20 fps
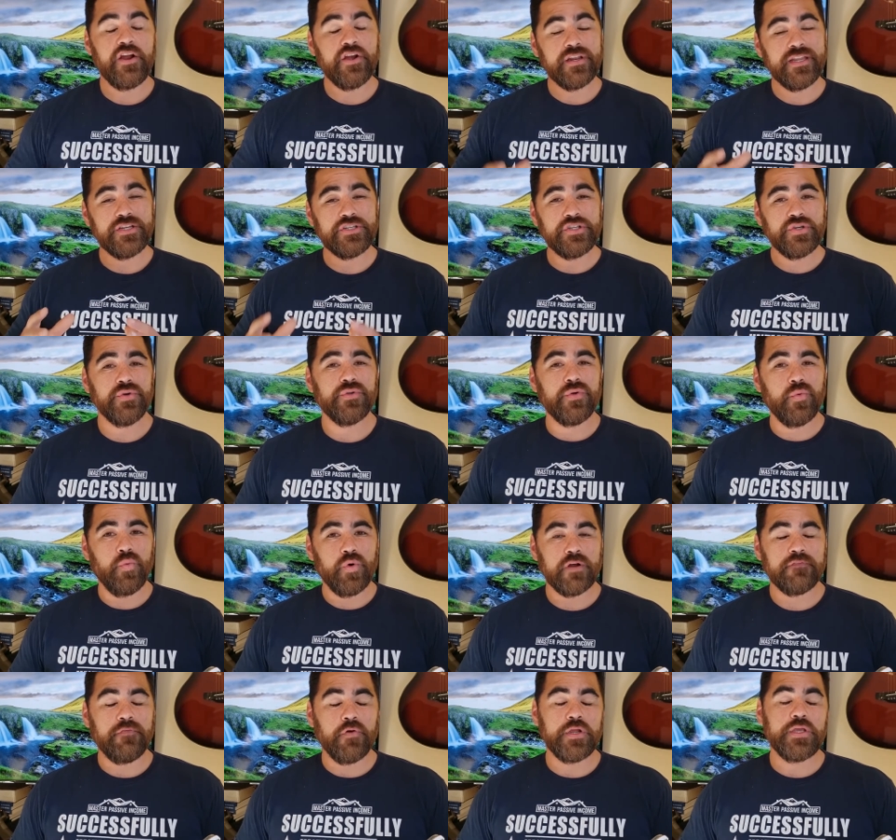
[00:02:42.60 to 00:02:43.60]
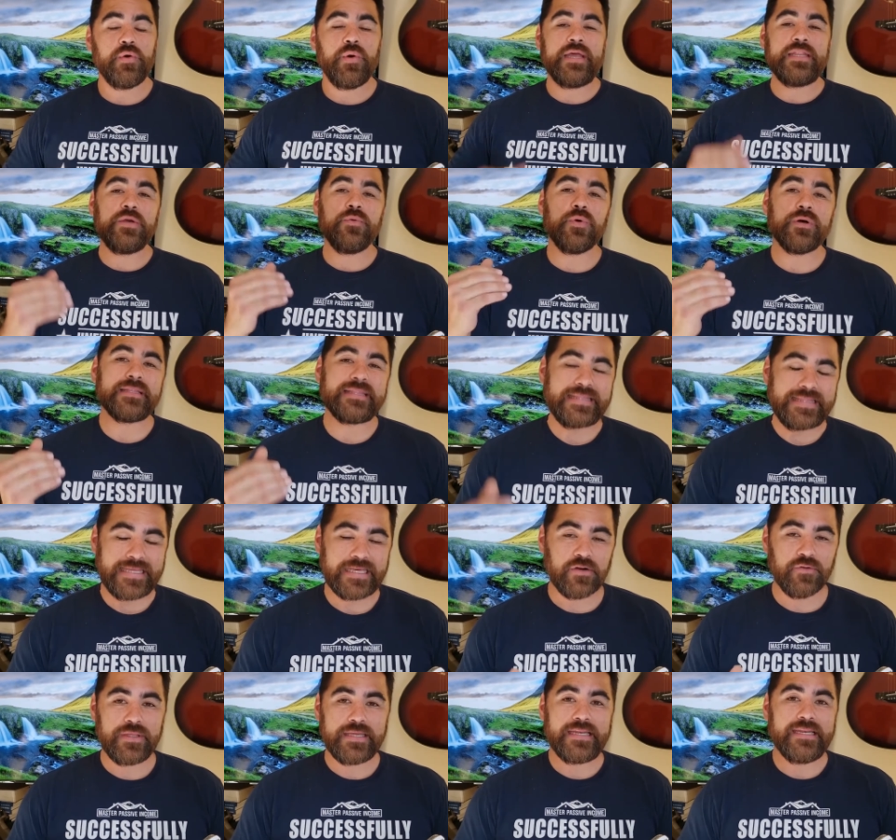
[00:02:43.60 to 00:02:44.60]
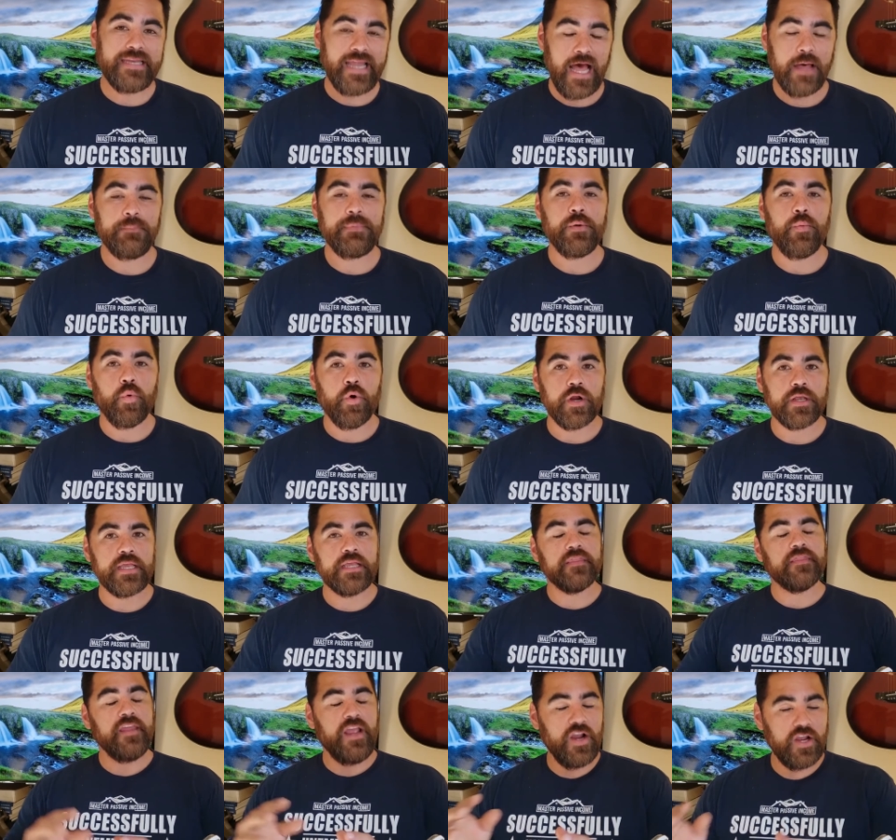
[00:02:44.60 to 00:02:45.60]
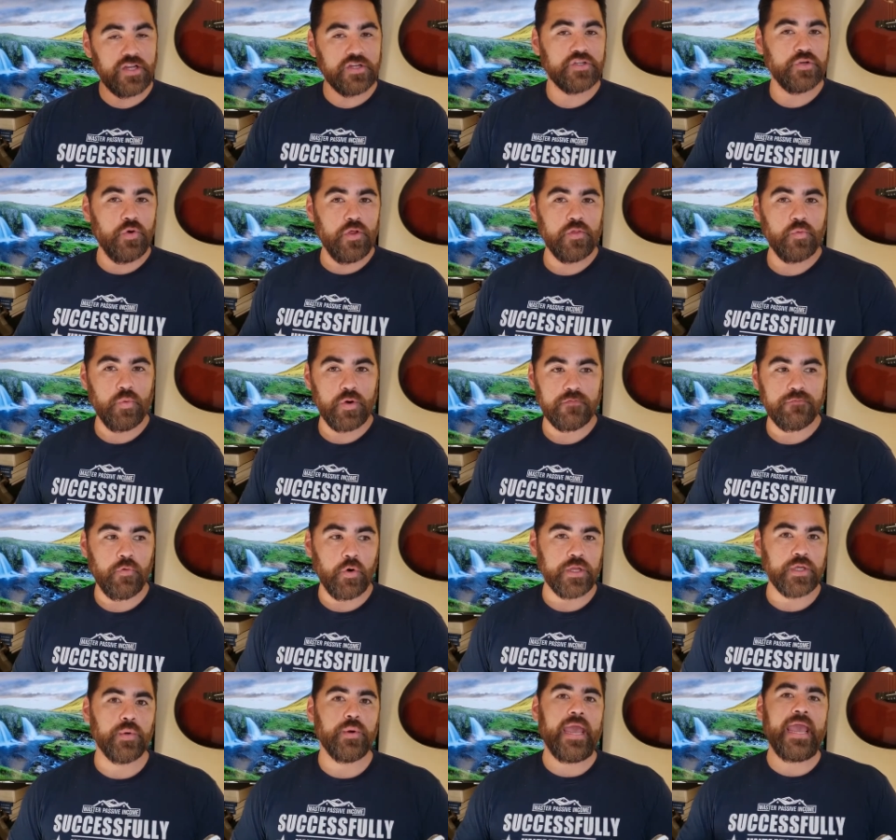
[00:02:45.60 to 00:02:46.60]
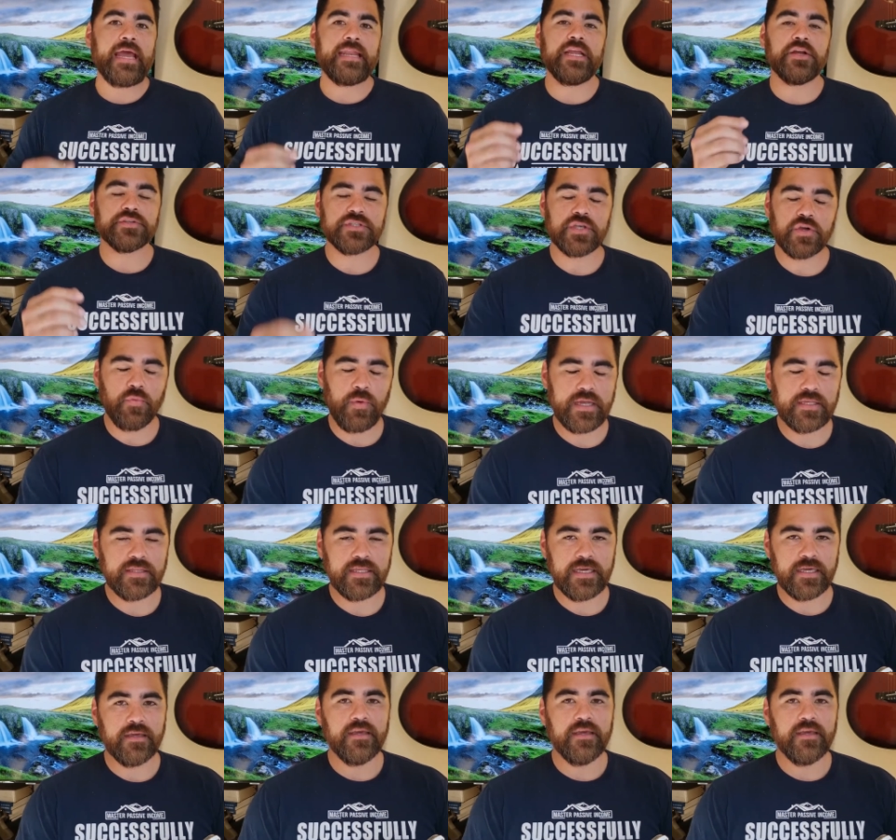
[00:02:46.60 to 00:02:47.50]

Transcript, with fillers: going to do the work for you and you will literally not be working. They're going to do all the work for you. And here's the great thing.